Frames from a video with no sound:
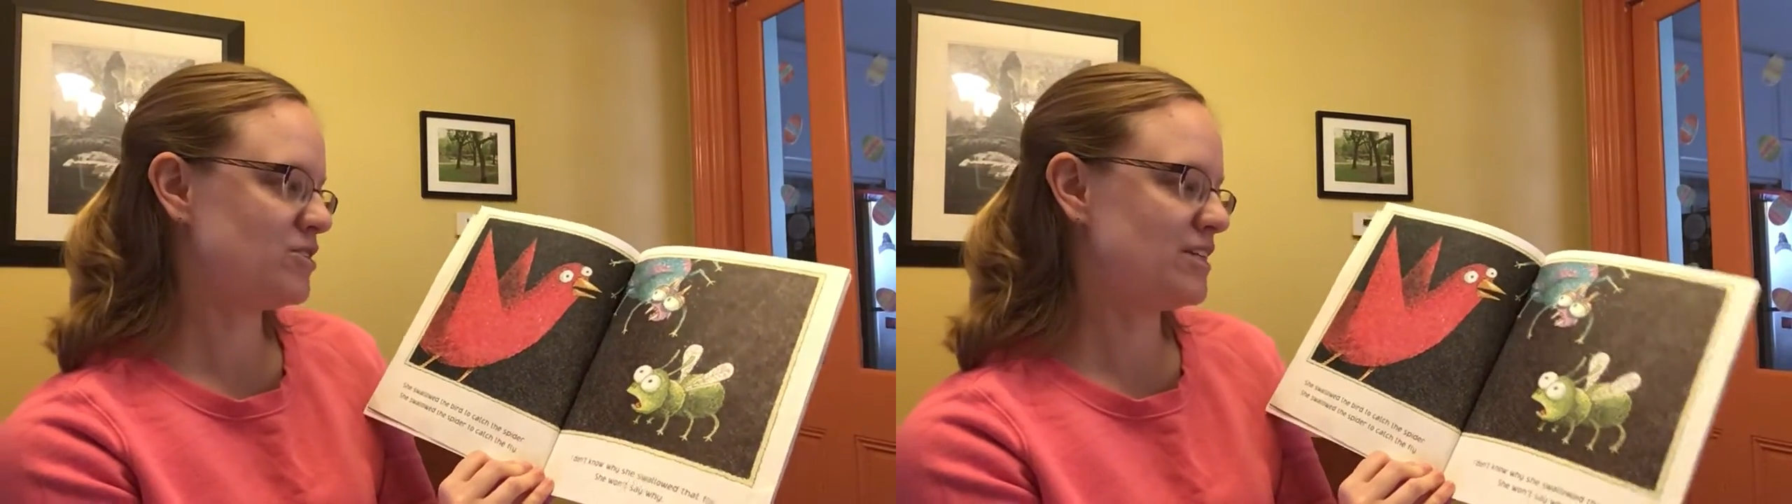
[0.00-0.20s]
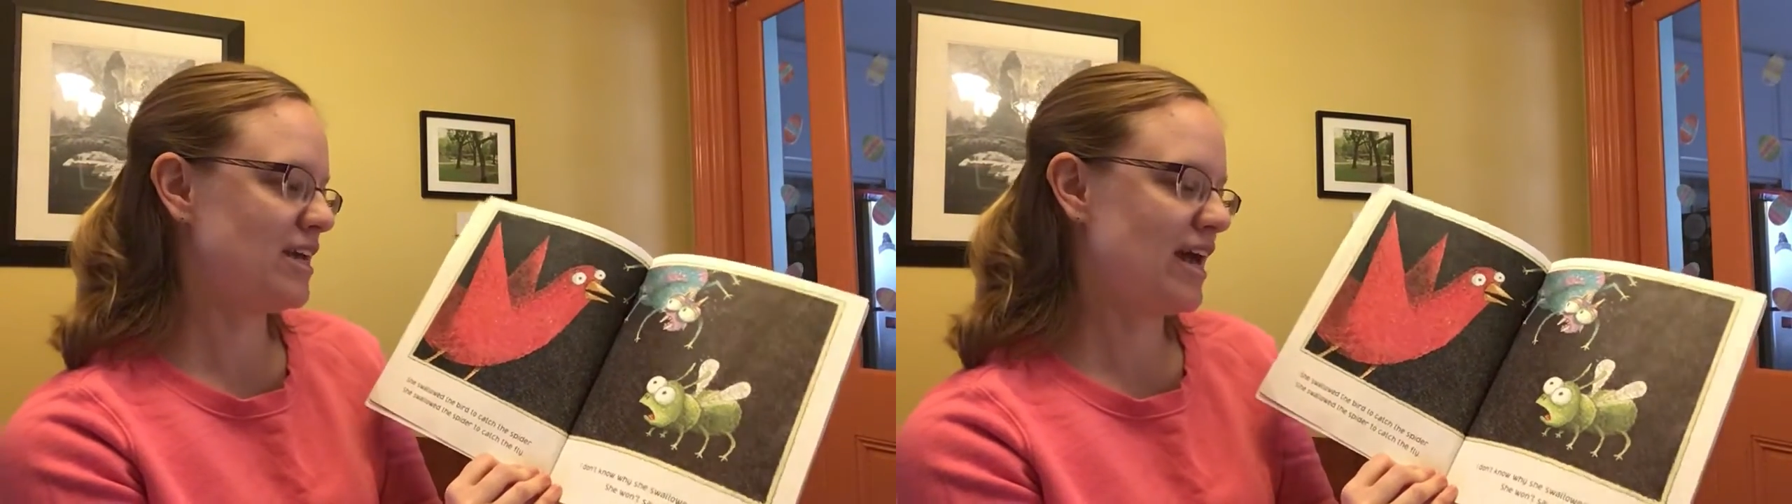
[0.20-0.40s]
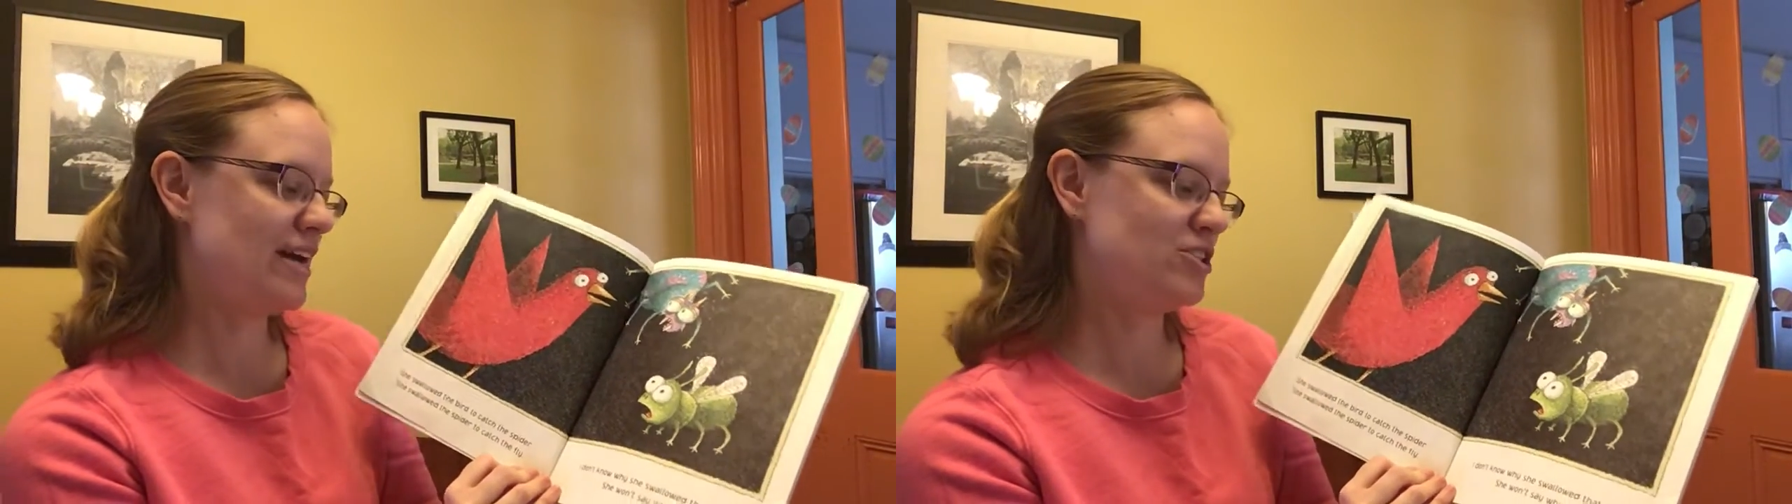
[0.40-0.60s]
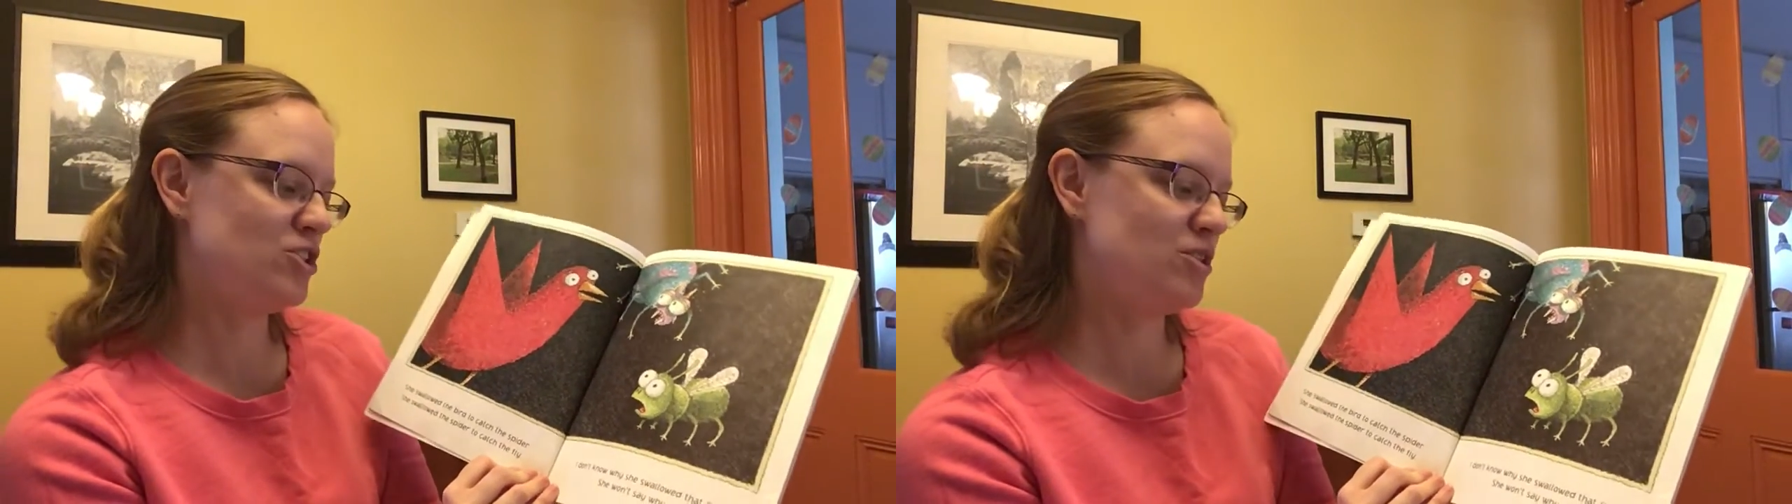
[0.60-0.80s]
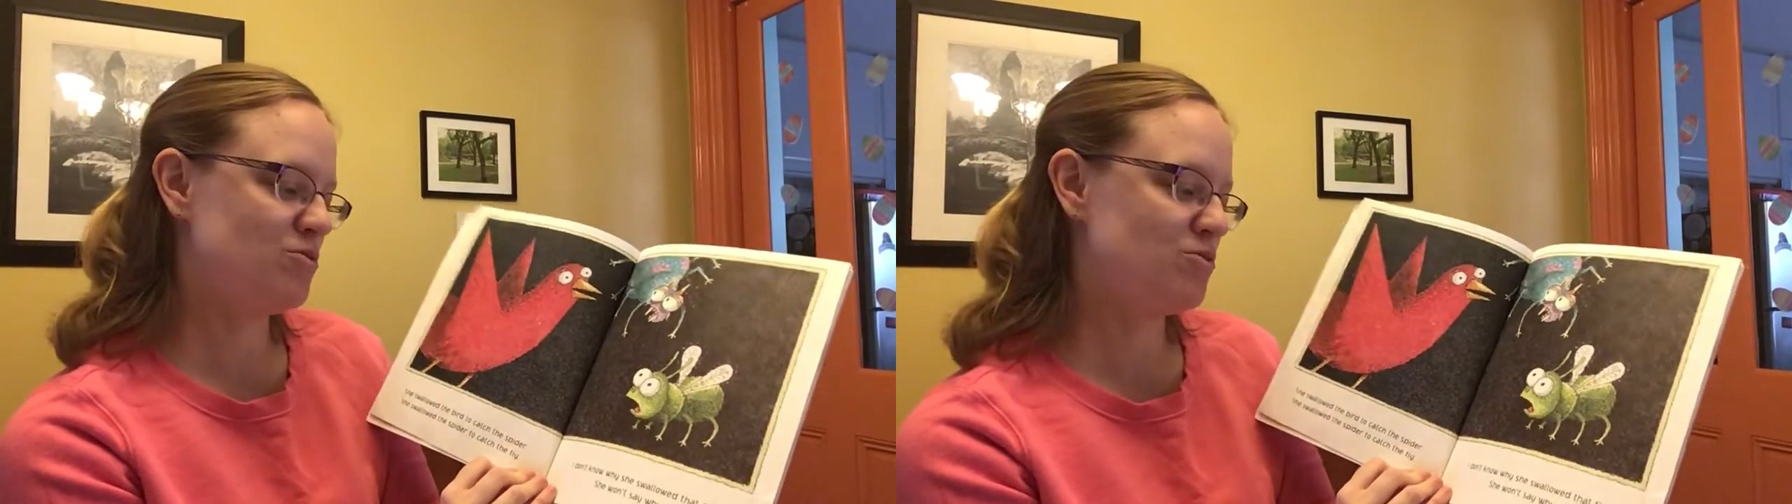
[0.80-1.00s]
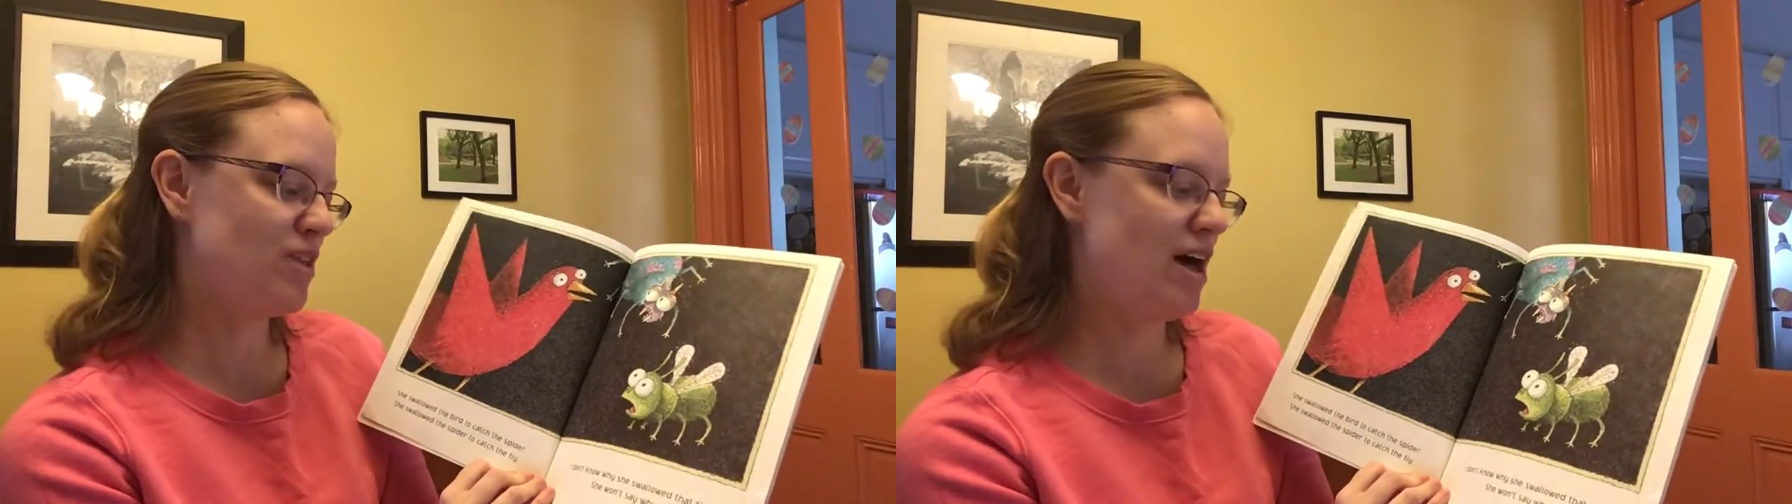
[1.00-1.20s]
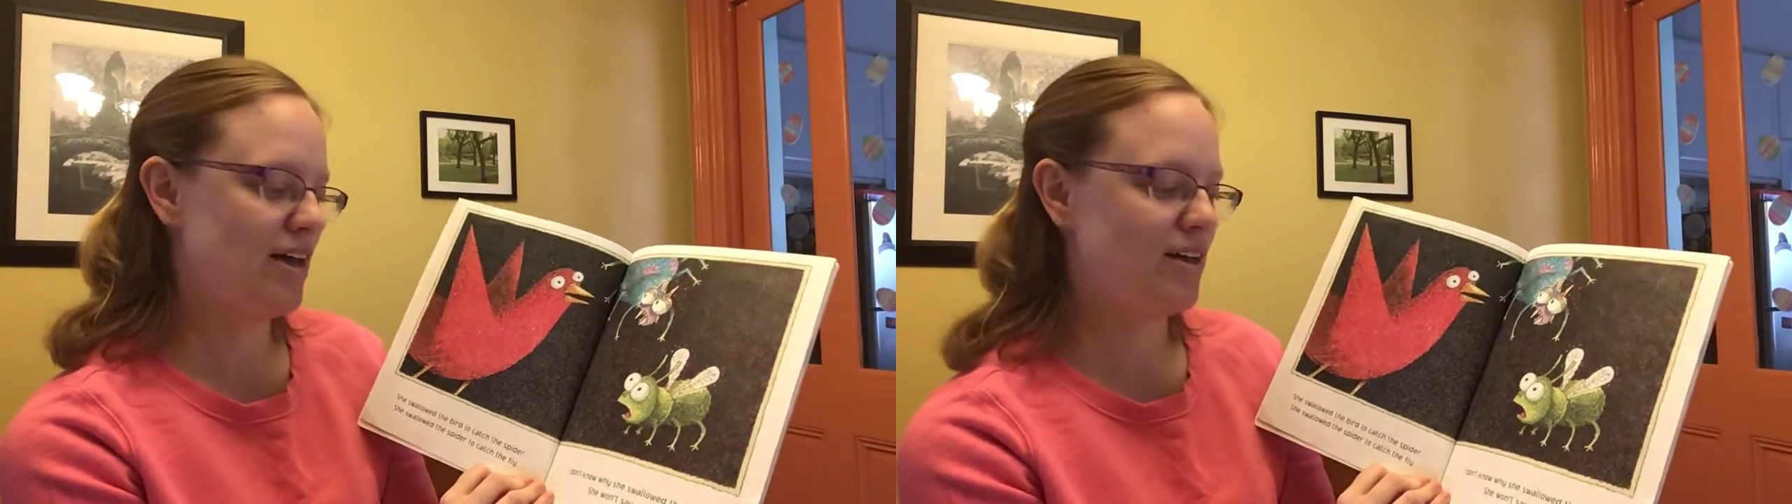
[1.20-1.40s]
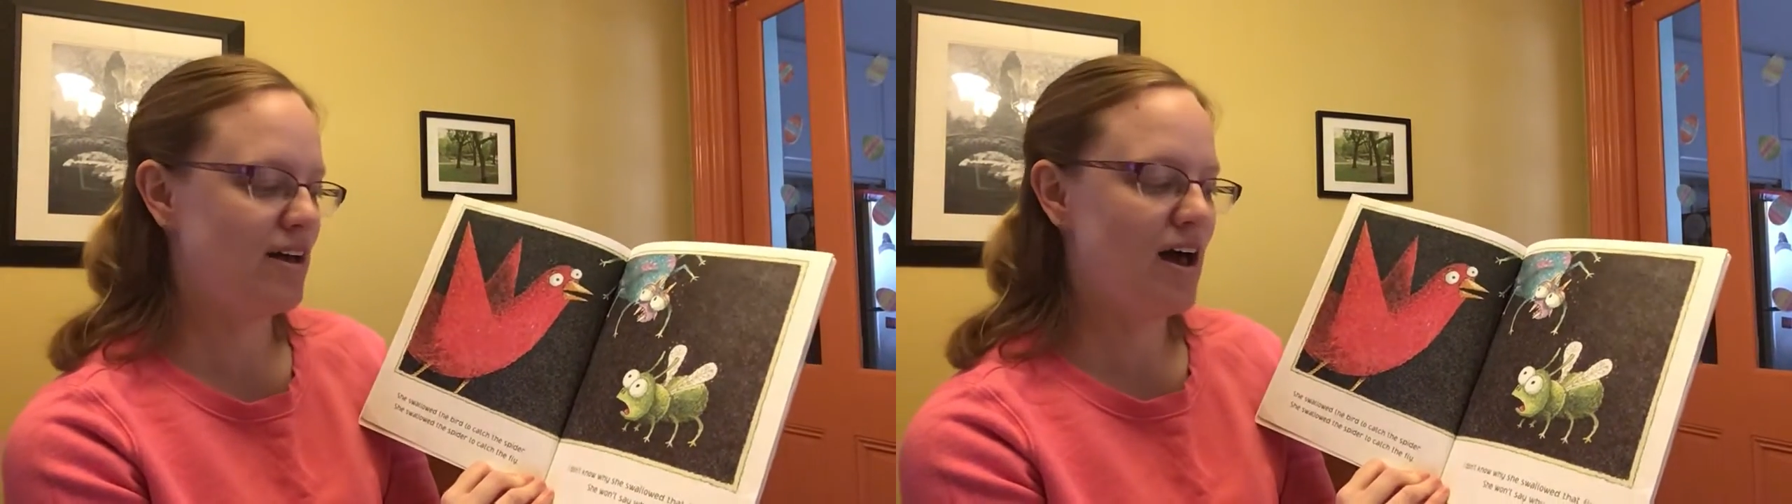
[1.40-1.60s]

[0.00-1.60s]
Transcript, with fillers: to catch the fly.